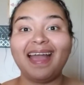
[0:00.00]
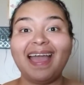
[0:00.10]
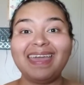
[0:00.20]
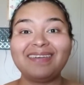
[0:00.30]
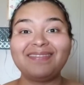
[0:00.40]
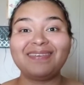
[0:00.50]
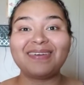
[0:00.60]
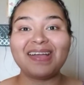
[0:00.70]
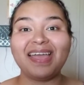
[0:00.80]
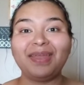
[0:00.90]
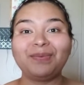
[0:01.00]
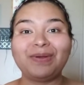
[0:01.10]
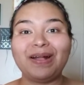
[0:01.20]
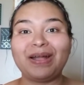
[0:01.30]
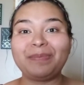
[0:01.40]
Hi everyone,
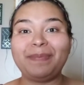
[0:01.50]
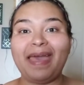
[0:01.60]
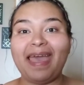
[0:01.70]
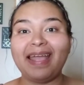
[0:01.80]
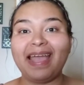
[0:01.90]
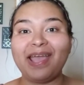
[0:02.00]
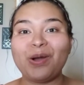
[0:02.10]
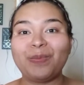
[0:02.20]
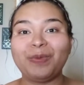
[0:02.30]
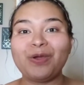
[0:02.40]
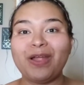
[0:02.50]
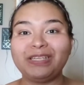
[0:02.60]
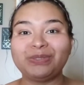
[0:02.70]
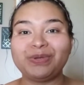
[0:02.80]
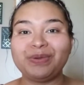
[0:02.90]
welcome back. I hope you
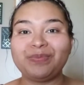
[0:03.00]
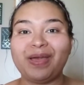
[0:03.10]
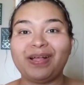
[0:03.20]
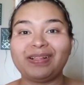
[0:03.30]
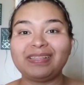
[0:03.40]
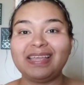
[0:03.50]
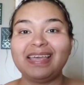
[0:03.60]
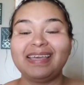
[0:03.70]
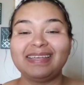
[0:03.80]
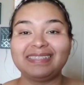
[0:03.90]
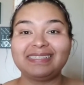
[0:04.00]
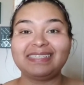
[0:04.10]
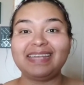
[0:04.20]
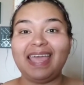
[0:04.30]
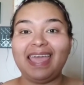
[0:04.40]
are doing well.
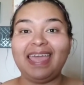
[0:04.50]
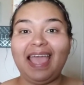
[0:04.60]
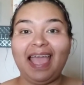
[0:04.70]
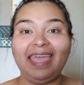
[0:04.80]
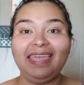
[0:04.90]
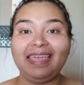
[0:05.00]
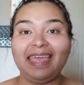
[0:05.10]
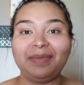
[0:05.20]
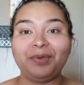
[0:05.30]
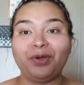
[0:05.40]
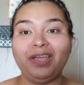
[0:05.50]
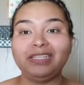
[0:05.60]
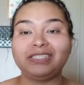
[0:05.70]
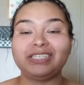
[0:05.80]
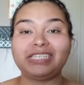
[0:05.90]
Today I am
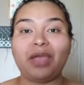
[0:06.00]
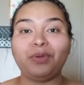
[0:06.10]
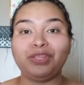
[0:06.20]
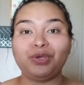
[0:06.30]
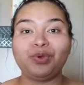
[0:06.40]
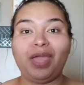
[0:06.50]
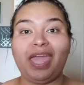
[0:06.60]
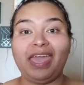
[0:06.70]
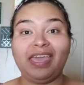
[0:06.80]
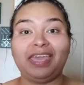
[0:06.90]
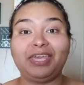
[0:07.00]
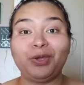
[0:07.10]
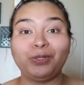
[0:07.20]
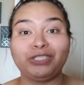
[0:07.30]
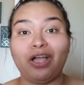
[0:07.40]
going to share with you a
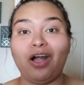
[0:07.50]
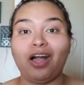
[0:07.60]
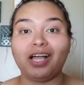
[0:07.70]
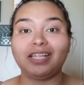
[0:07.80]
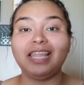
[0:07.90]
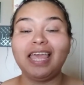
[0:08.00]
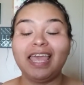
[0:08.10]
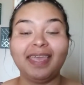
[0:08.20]
huge haul.